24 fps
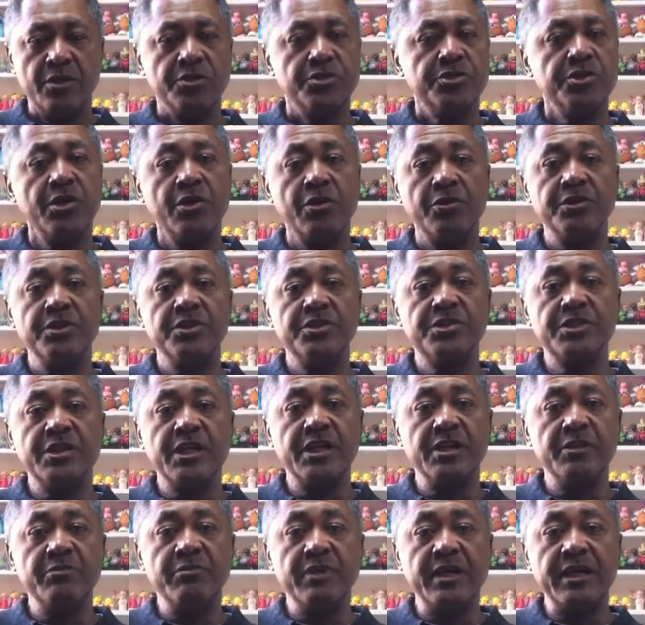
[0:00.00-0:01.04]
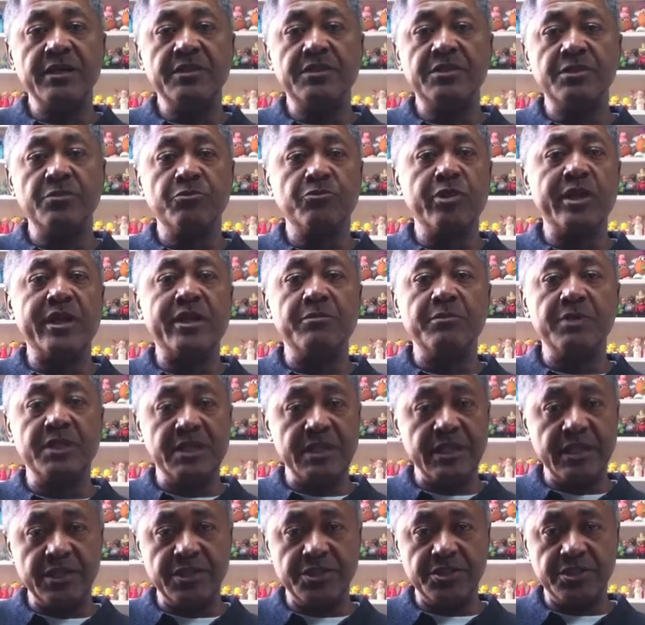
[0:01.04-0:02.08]
So this study made some
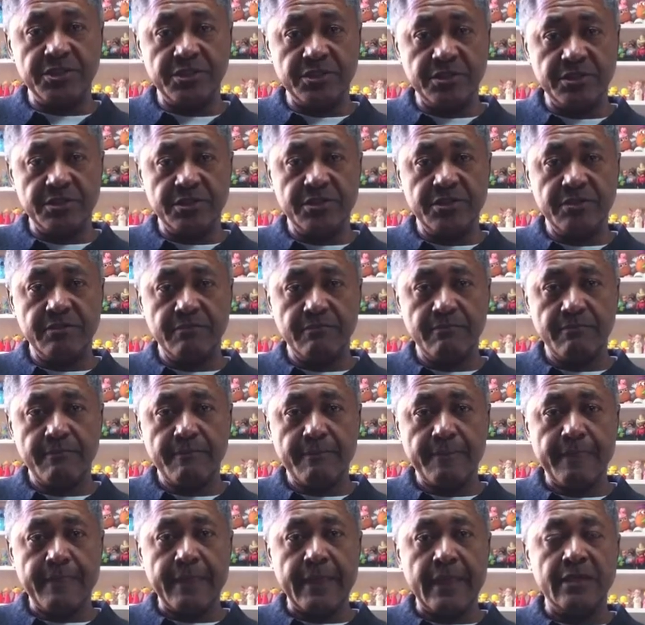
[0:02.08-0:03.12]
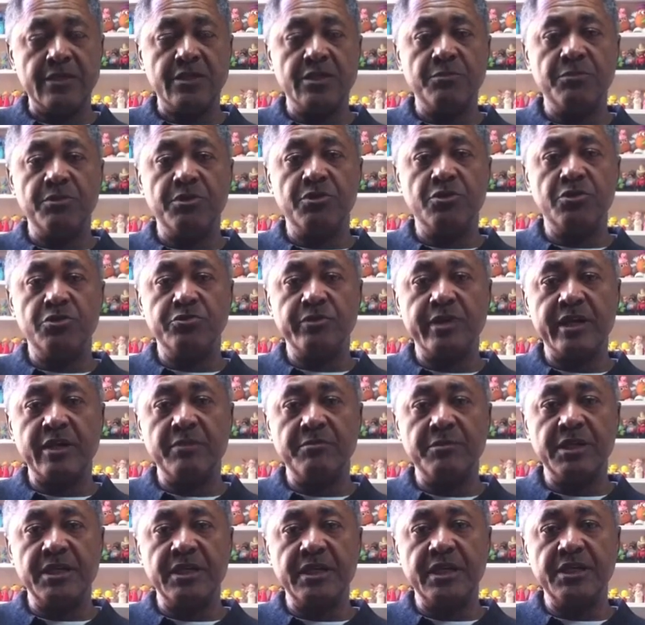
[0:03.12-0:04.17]
recommendations. Some of those
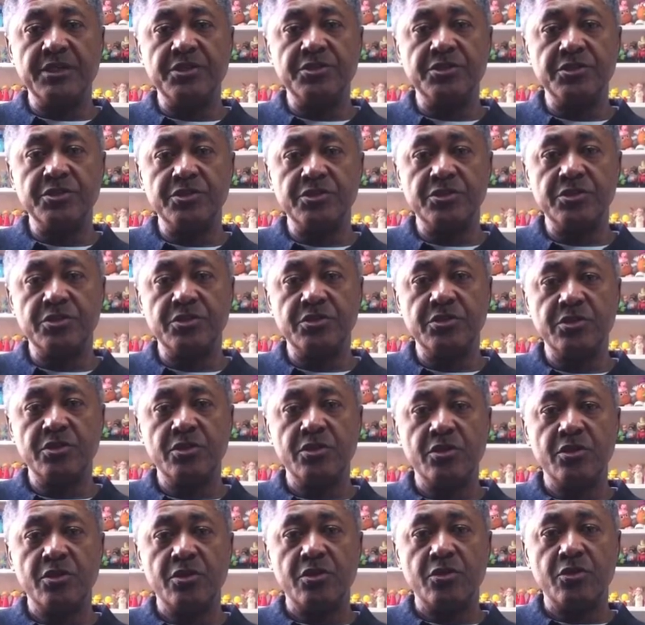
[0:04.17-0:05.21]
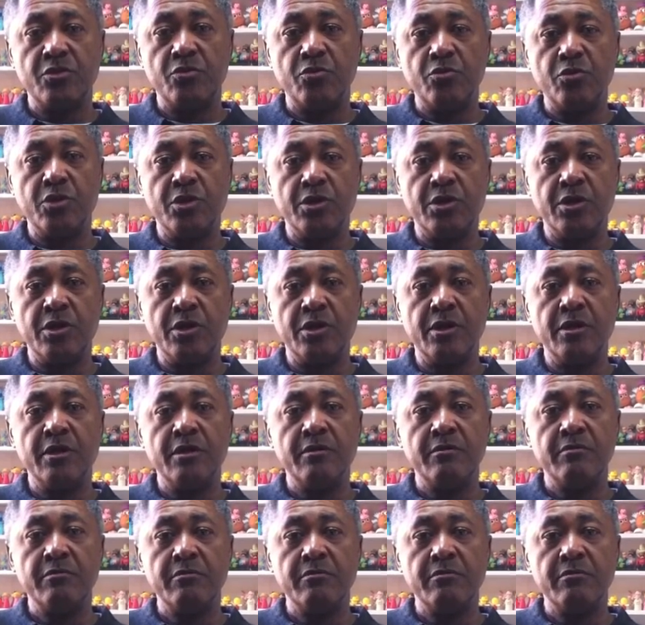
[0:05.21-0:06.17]
recommendations were